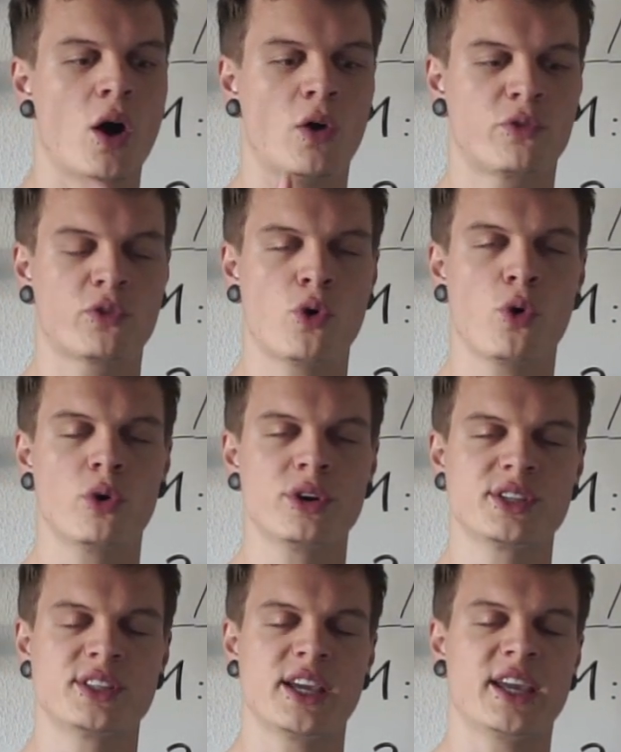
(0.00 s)
Of
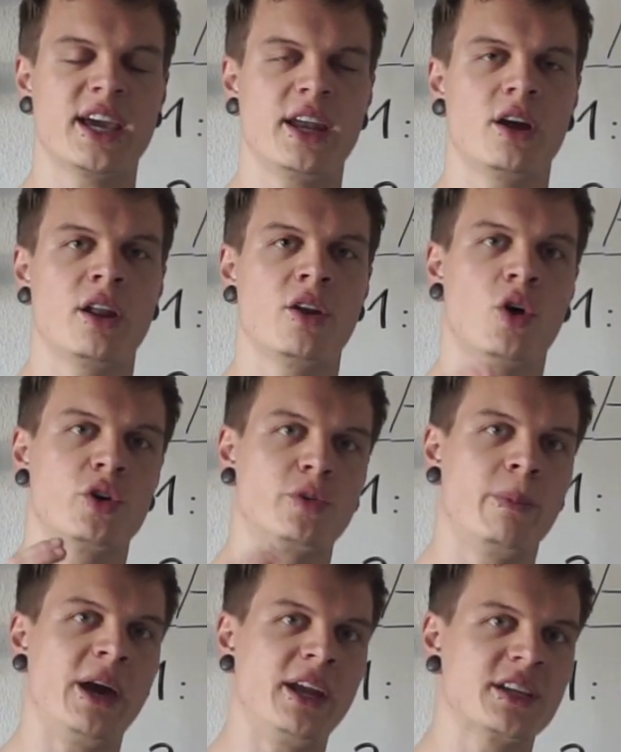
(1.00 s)
course, they get an
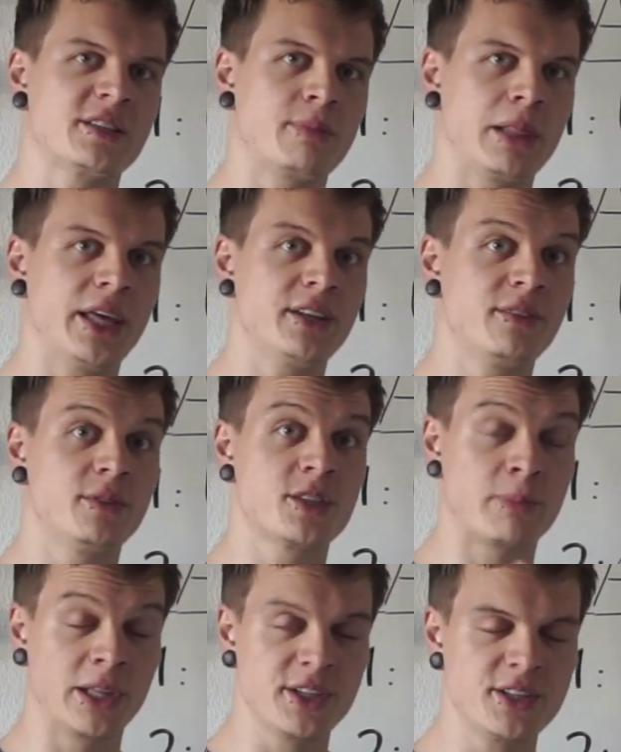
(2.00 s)
orthopedic
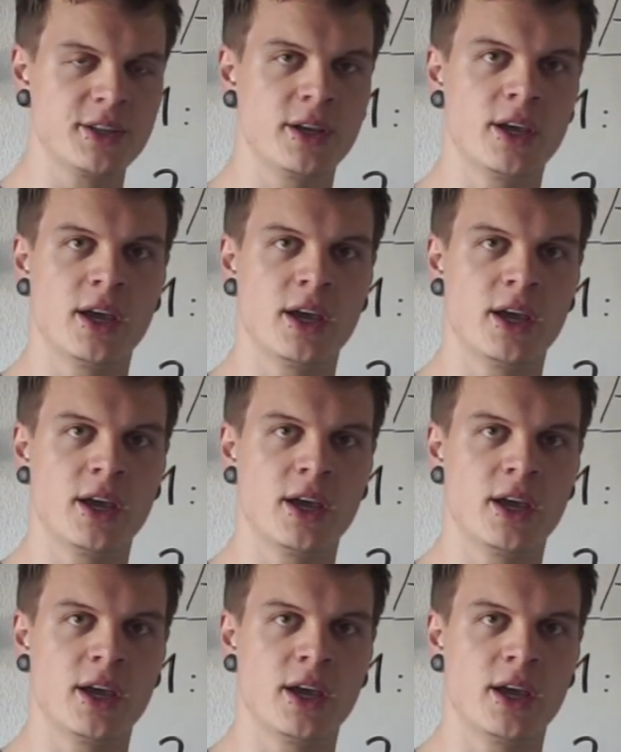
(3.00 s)
splint.